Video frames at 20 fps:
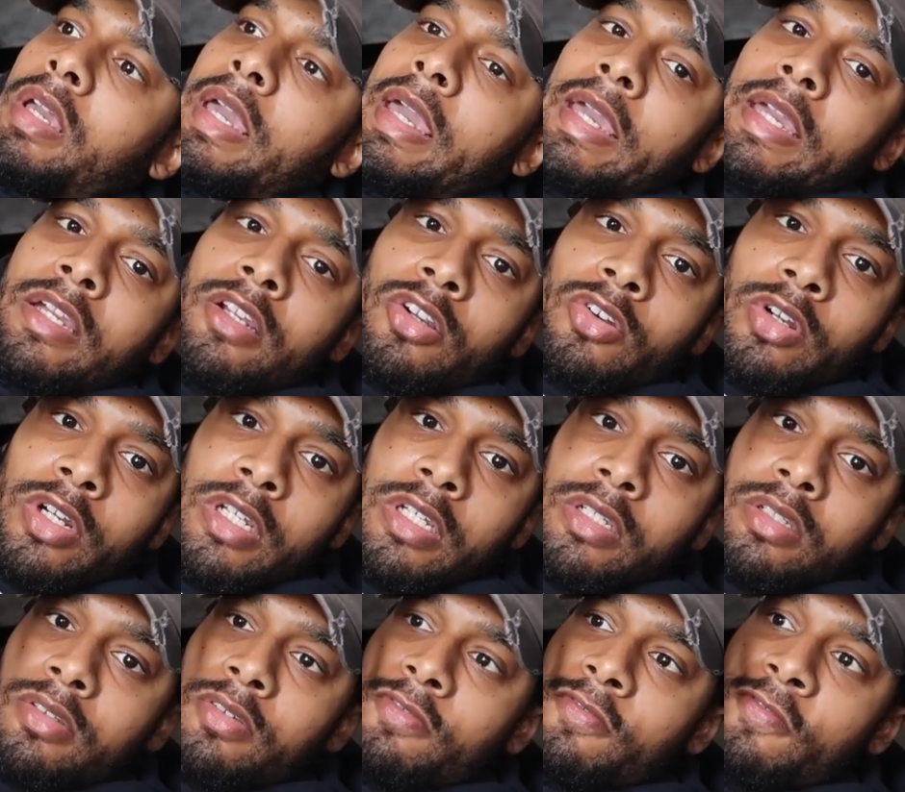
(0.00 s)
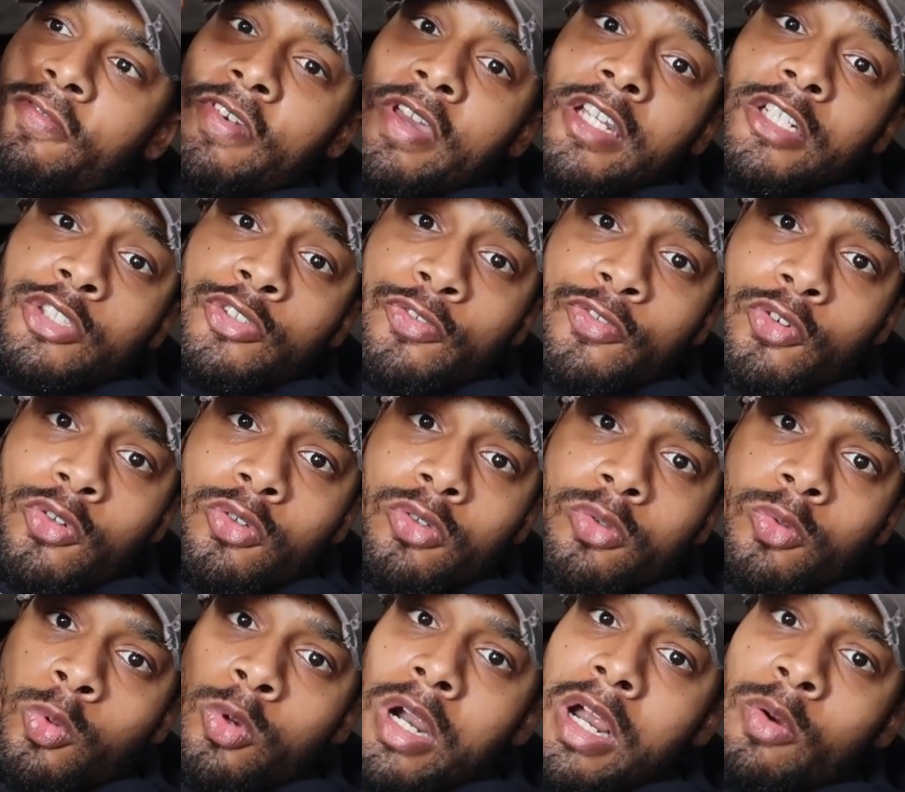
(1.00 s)
angry, vengeful,
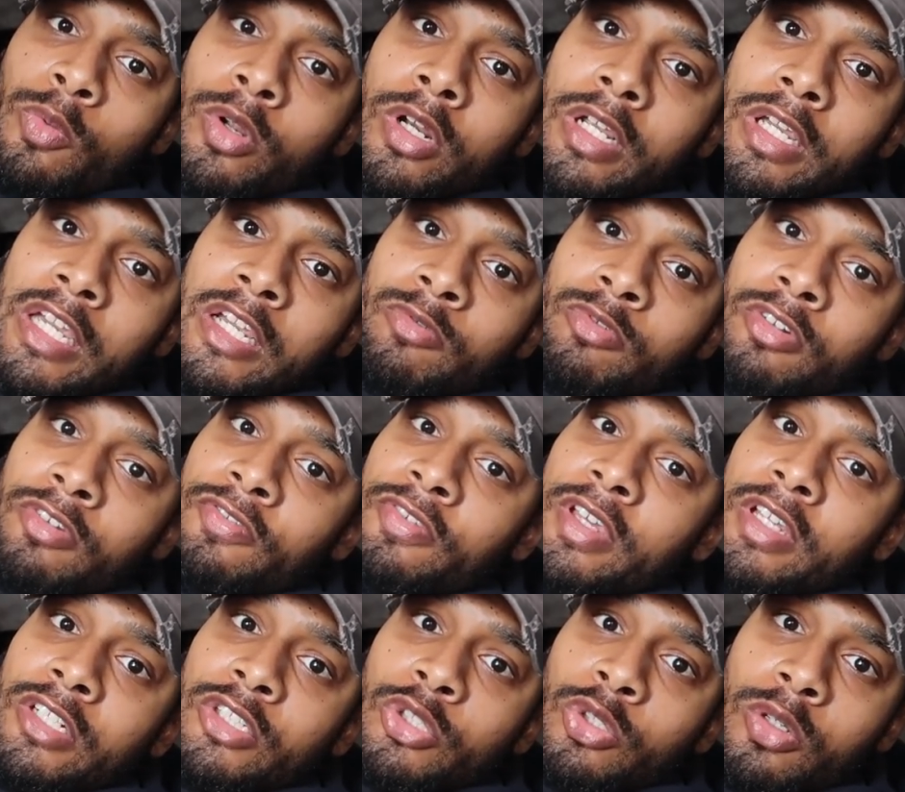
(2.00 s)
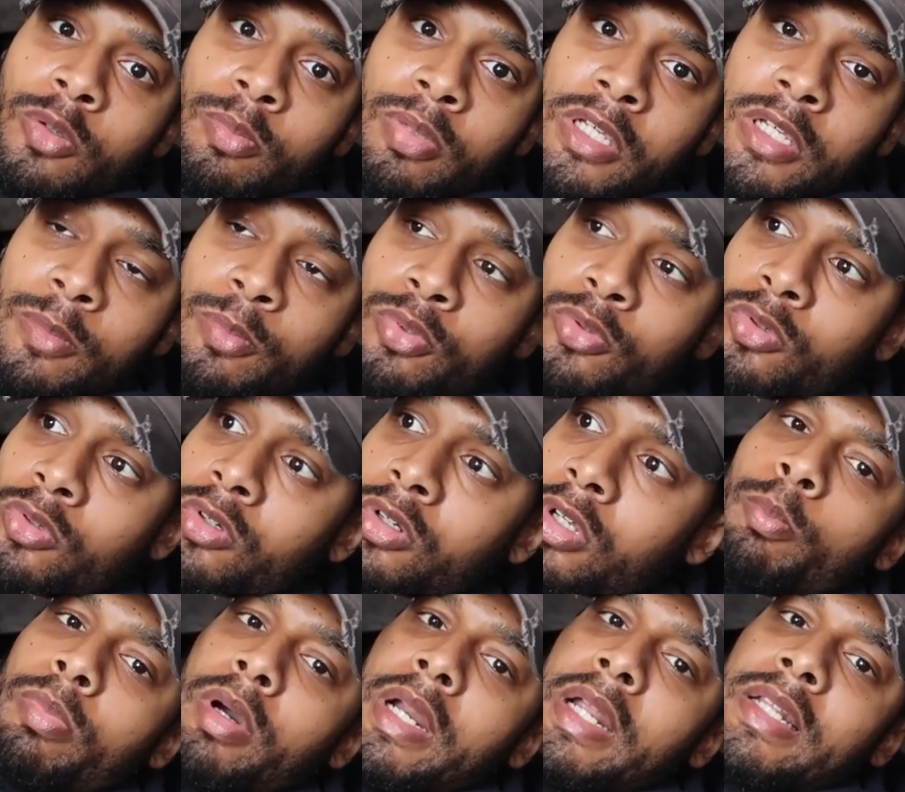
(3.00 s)
where I want to get revenge on people.
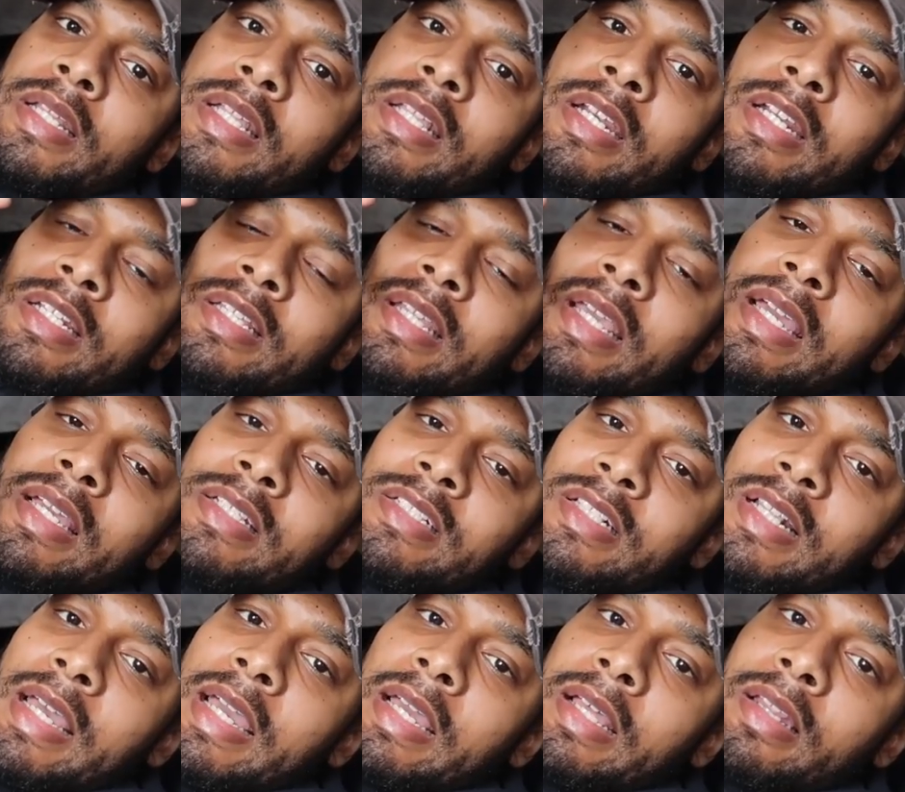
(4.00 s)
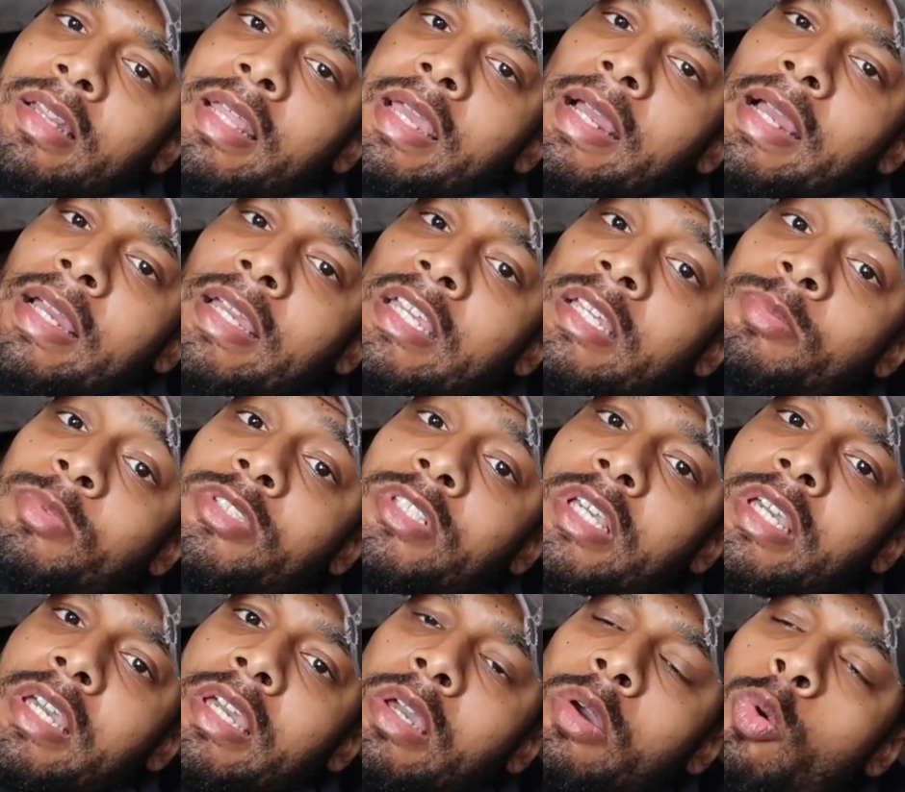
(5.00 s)
But at the end of the day, it's like, like I keep
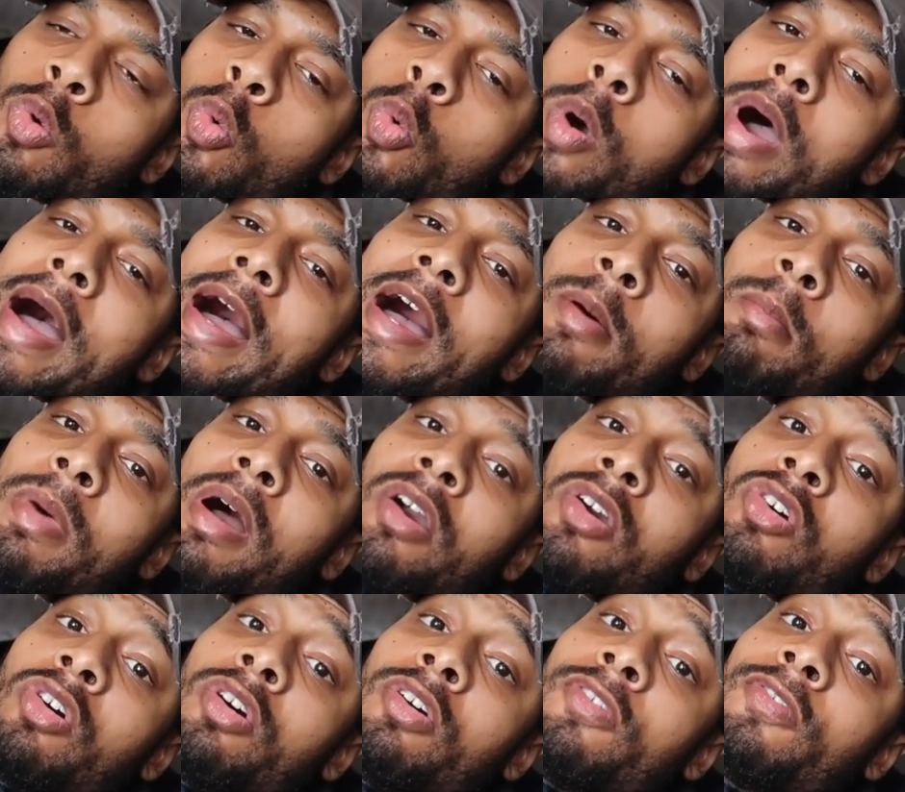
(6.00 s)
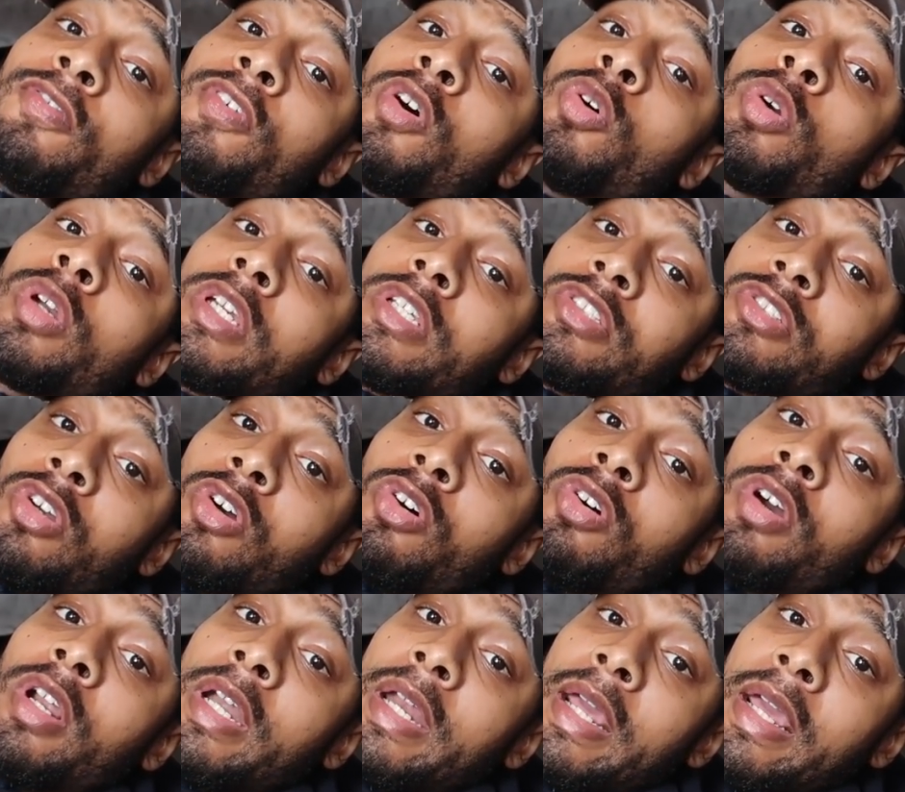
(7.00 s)
saying, why am I going to focus
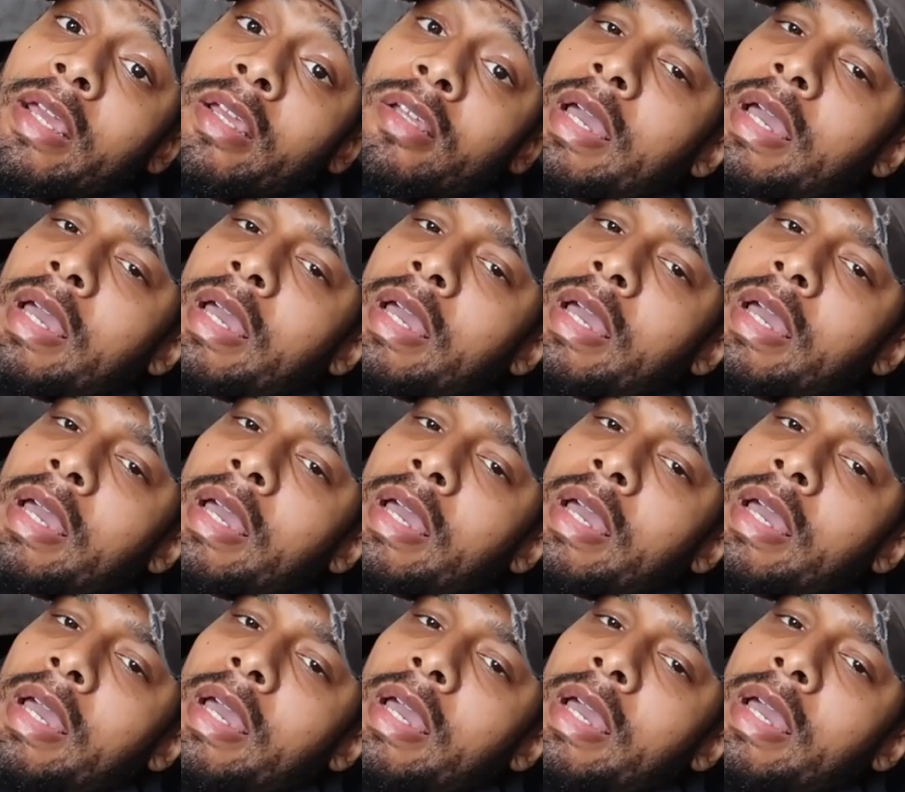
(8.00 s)
on that?